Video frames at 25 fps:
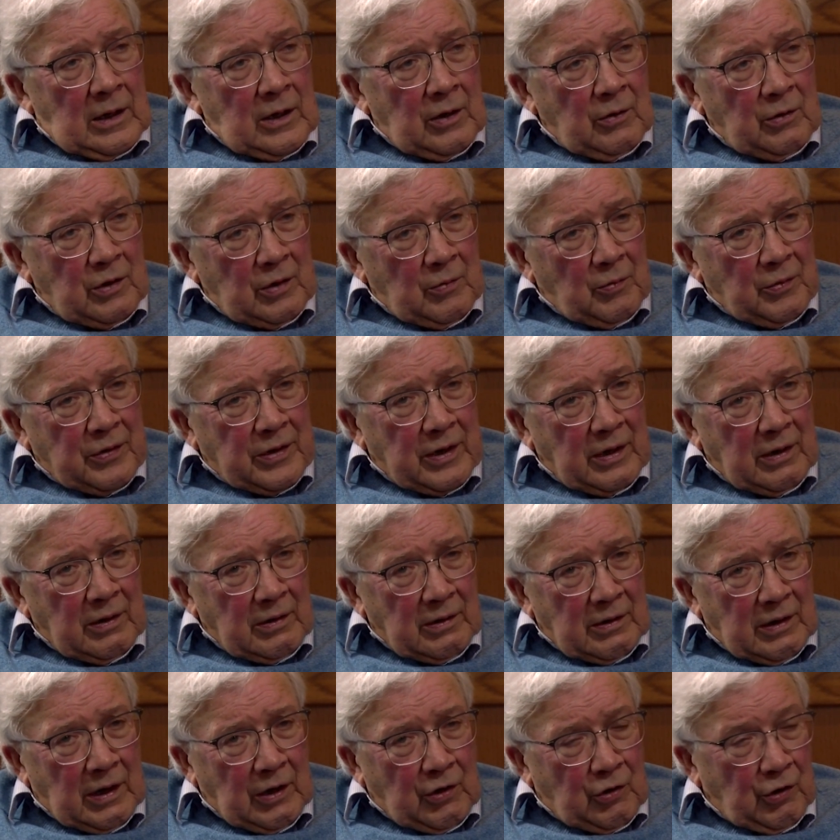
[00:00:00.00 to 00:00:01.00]
There was
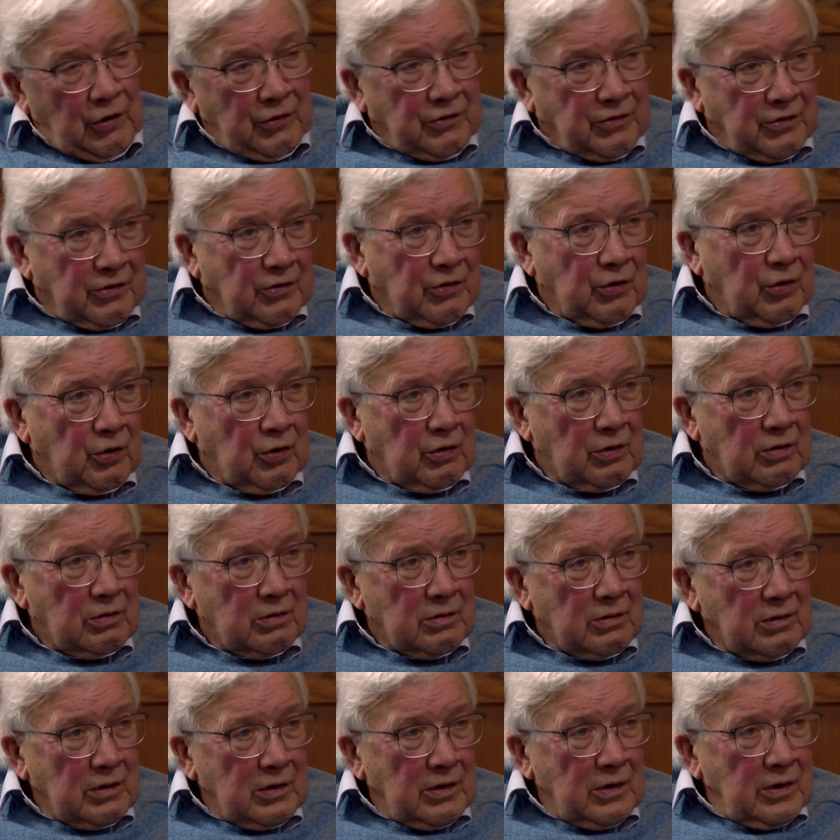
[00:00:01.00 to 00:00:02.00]
a concert
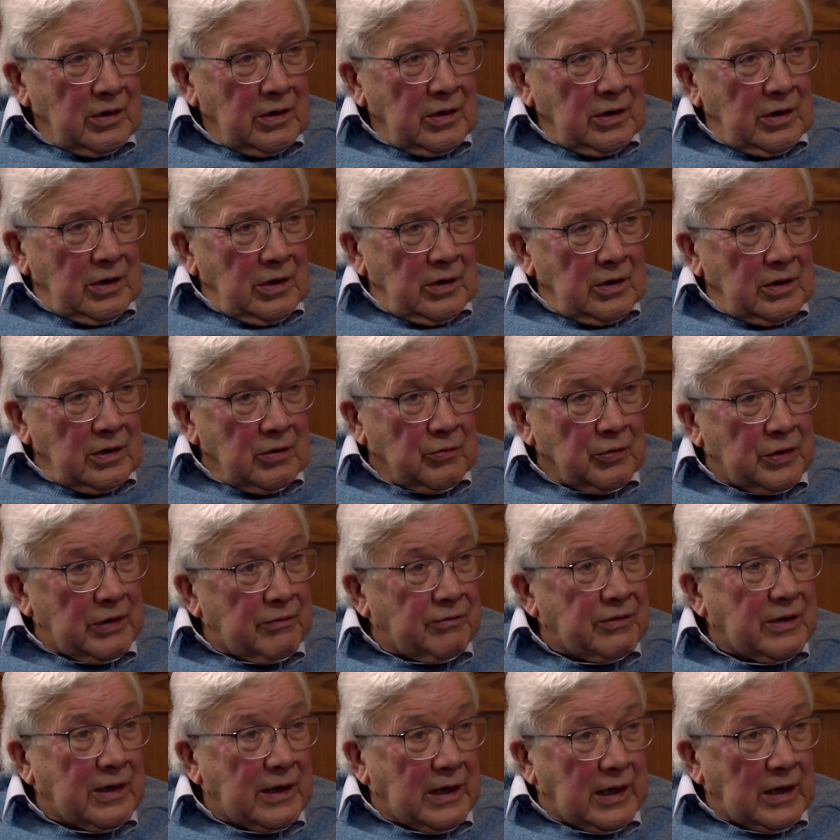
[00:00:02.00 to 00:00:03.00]
hall. There was
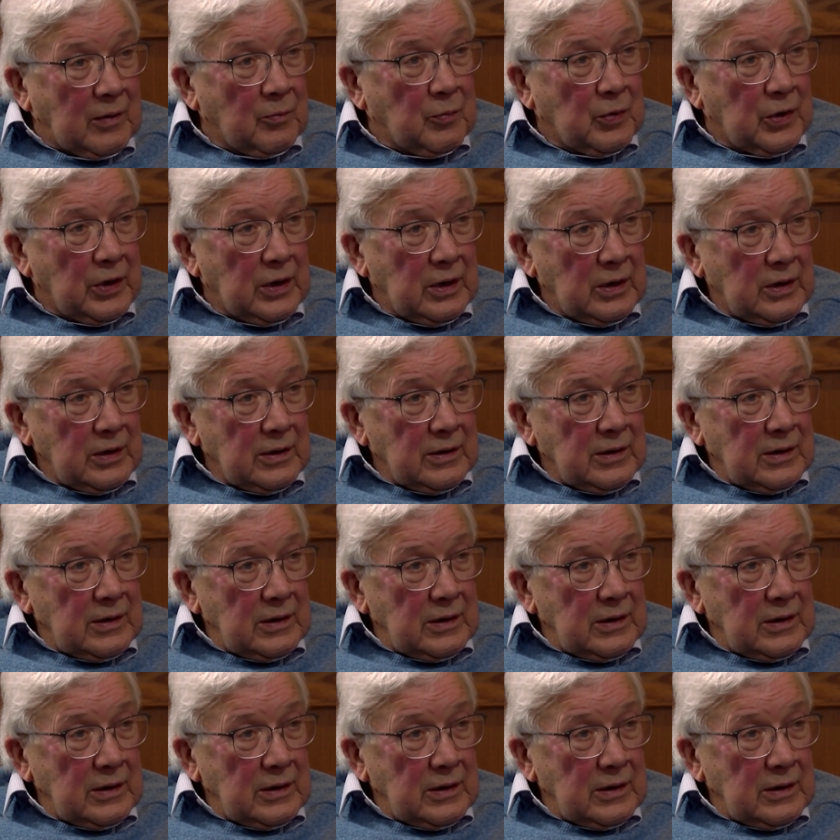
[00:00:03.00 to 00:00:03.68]
even a library